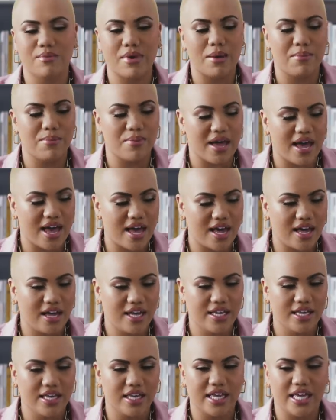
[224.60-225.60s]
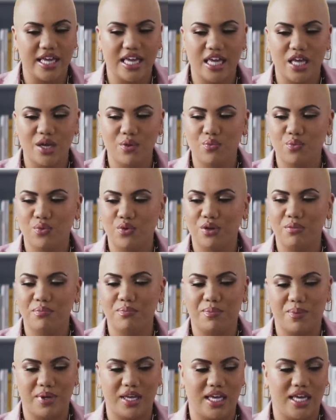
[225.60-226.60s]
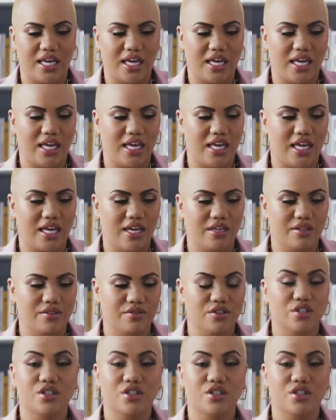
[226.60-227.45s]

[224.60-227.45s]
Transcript: in my bag, it would be